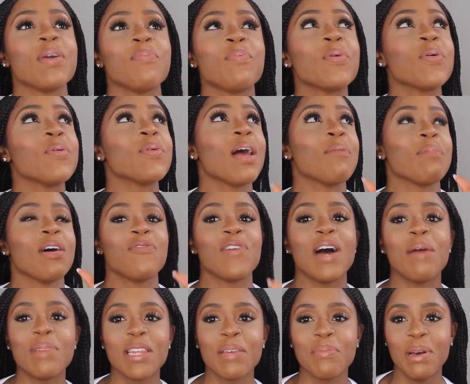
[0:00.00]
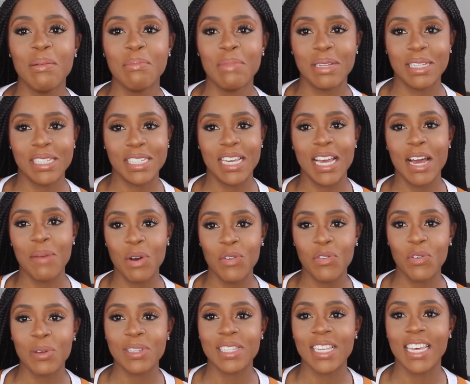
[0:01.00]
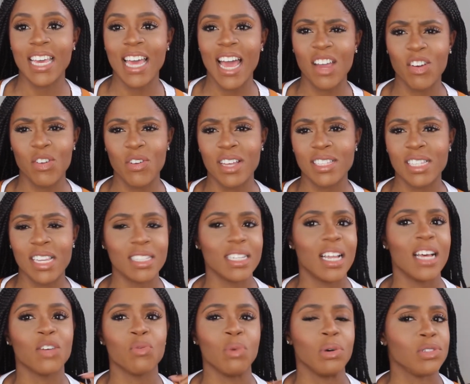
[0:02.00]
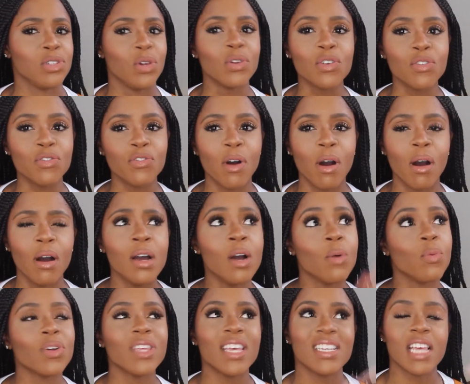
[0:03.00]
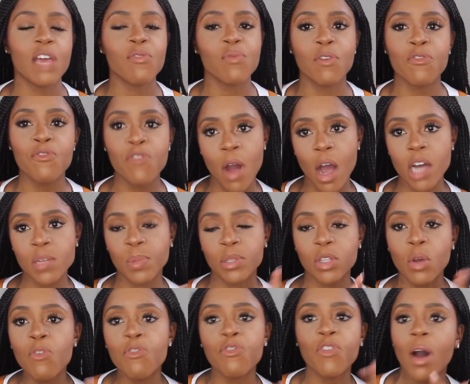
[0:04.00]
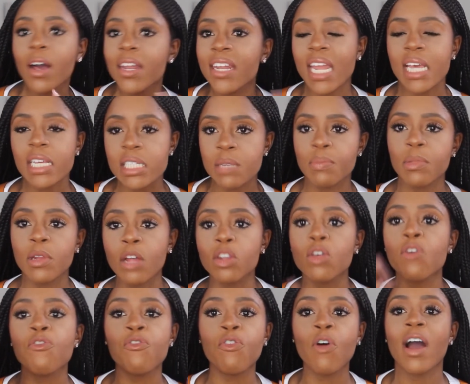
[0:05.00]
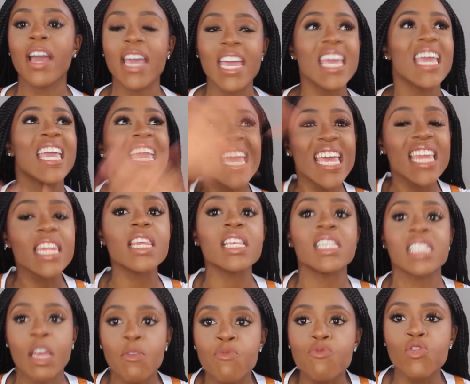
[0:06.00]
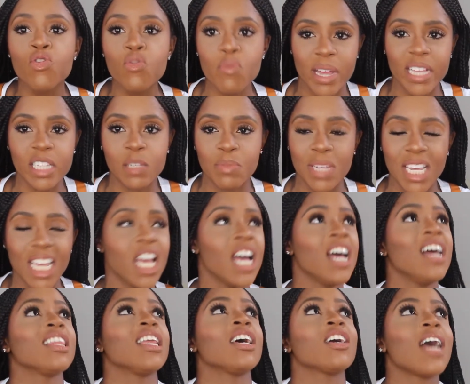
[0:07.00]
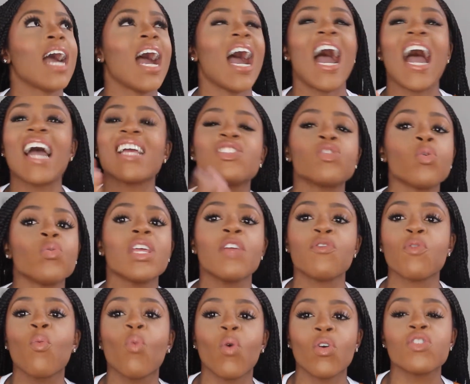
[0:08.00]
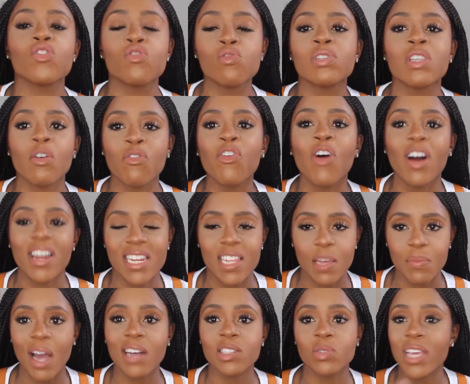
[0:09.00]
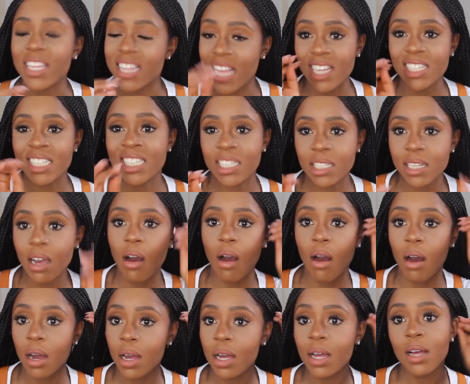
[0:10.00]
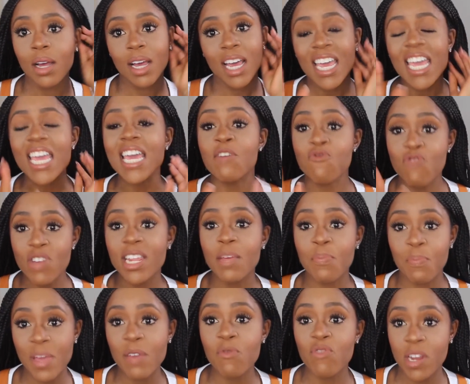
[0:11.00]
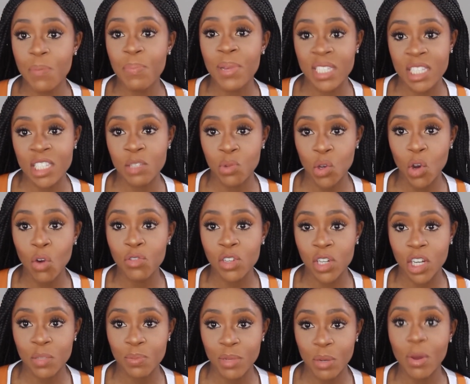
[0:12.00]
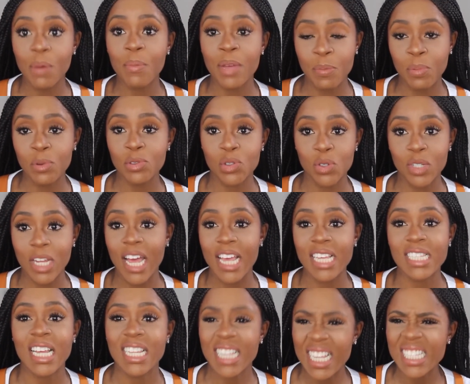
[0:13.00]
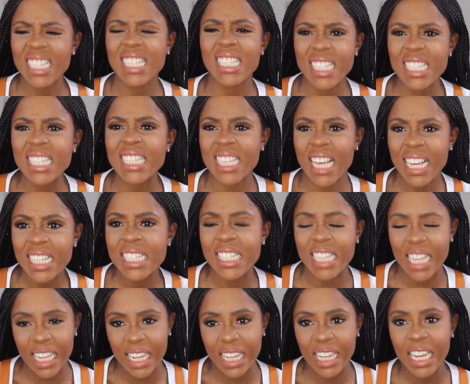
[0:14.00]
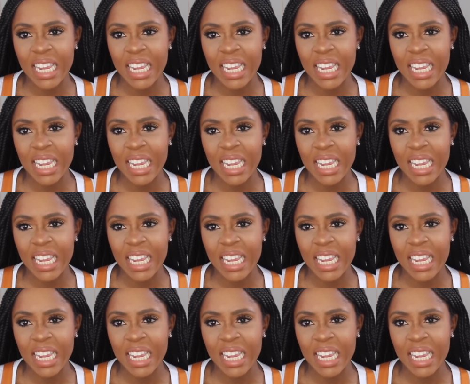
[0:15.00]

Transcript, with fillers: people, like my family members, yeah, my fiance get angry. He says like, well, don't you fart? Well, yes, everyone farts, but don't fart next to me. Like don't fart in the same room as me. Like I don't even want you to fart near. I swear that, oh, it really, it really pisses me off. Trust me, when people do that, it's like, that's just disgusting.